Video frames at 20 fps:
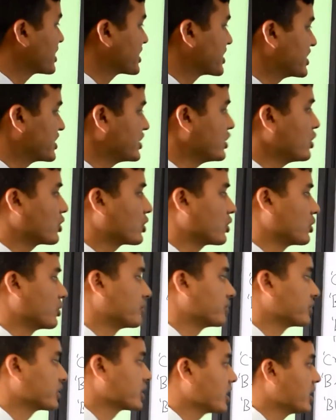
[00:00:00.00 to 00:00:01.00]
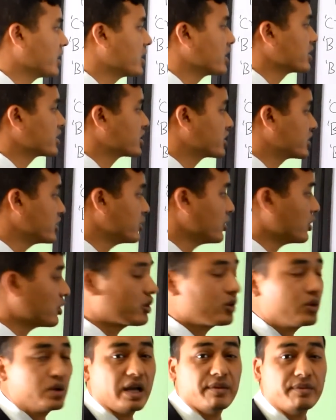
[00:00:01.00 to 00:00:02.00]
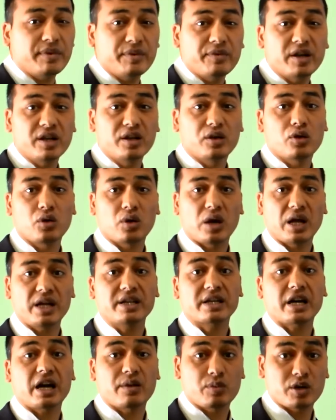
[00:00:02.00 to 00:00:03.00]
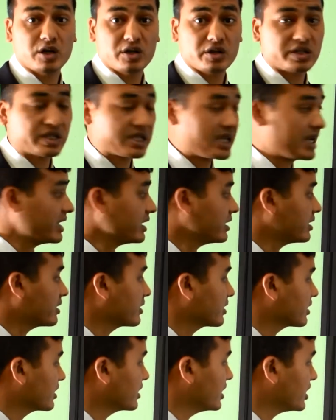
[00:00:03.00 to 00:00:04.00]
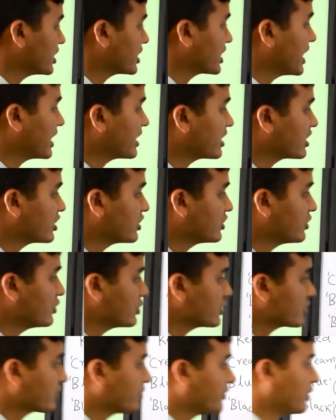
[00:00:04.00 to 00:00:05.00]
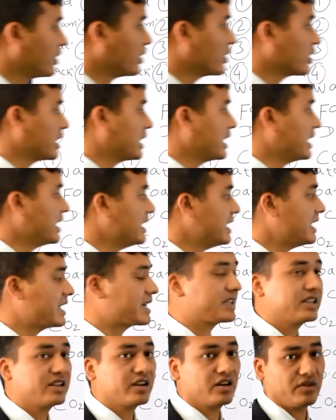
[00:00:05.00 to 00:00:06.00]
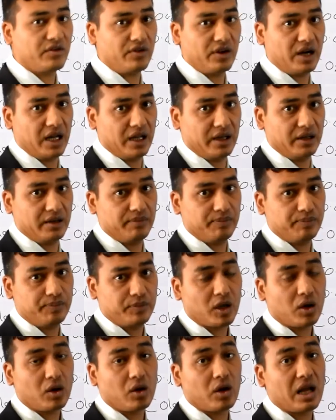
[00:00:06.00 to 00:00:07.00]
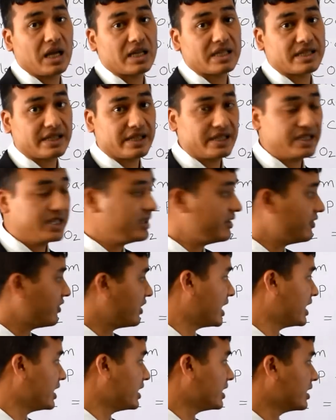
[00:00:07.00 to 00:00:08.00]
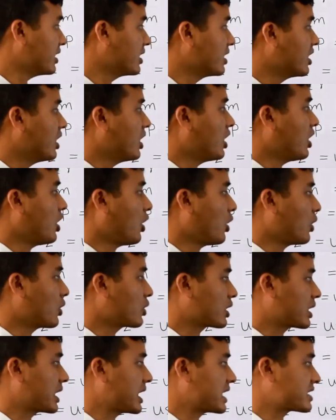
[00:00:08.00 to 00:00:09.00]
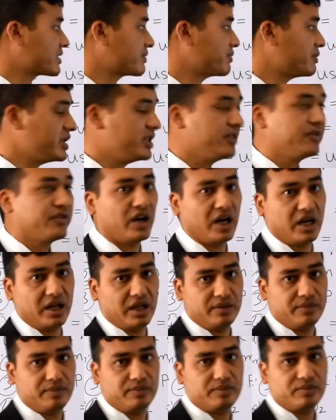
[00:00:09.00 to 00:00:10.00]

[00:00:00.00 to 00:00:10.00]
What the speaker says: CO2. CO2, everybody know, right? Carbon dioxide. It can use for electrical fire, class E fire or class B fire.